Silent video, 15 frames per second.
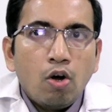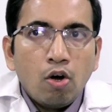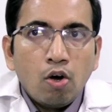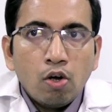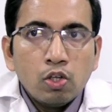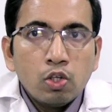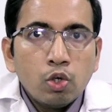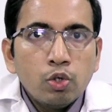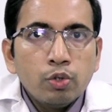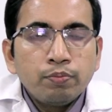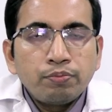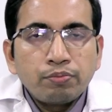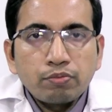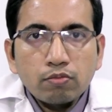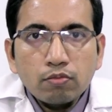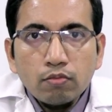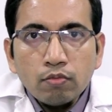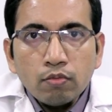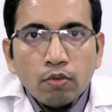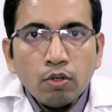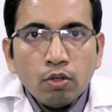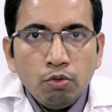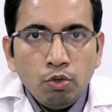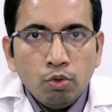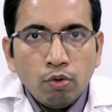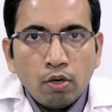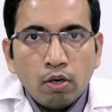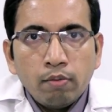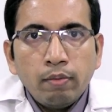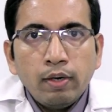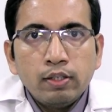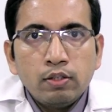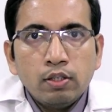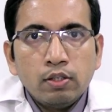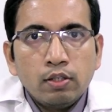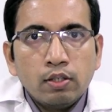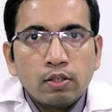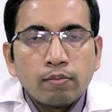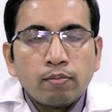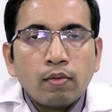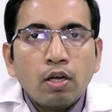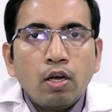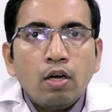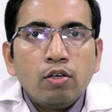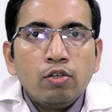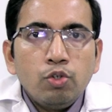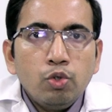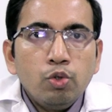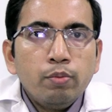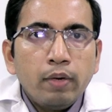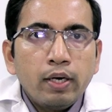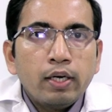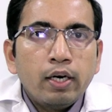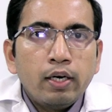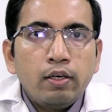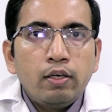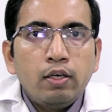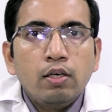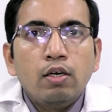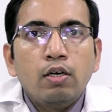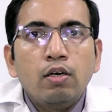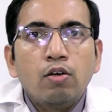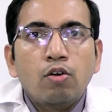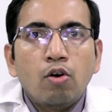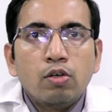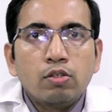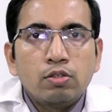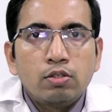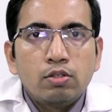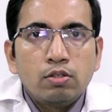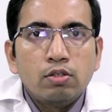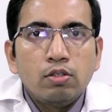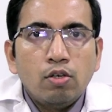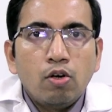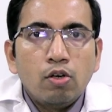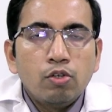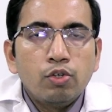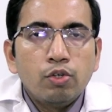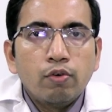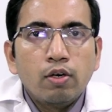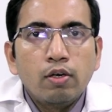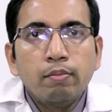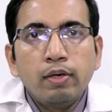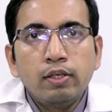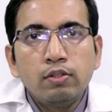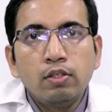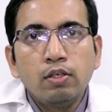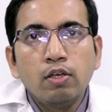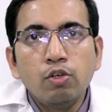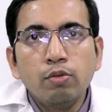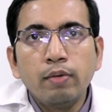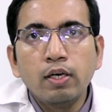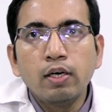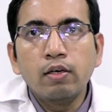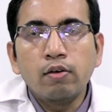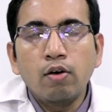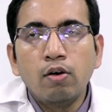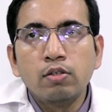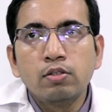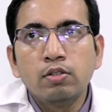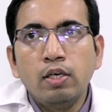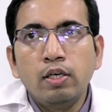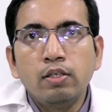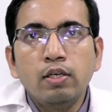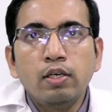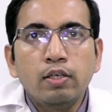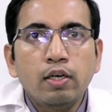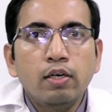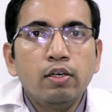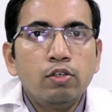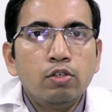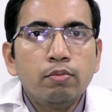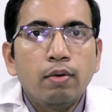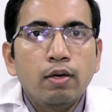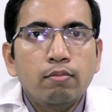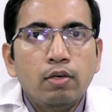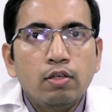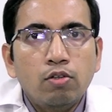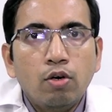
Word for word: although you are on blood thinner, you may get uh, clots. Although you are on blood thinner, you may get clots and that can lead to pulmonary